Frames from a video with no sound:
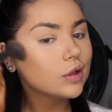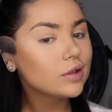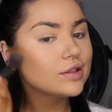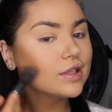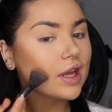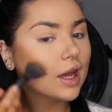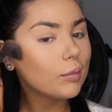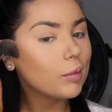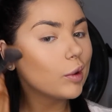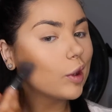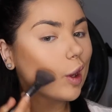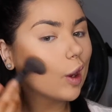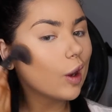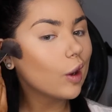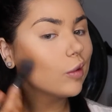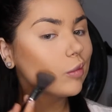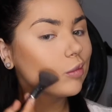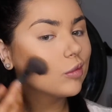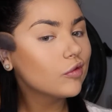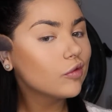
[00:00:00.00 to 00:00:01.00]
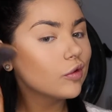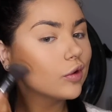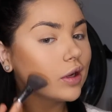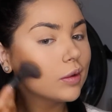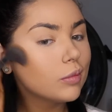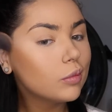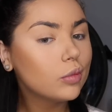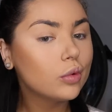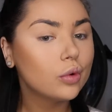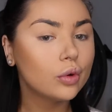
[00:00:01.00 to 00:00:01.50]
tap it out before
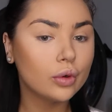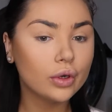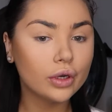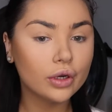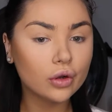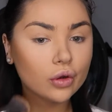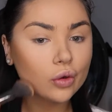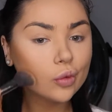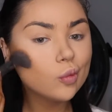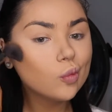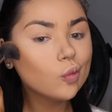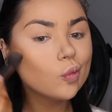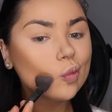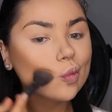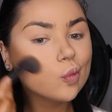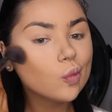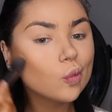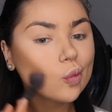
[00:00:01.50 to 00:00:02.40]
I put it on.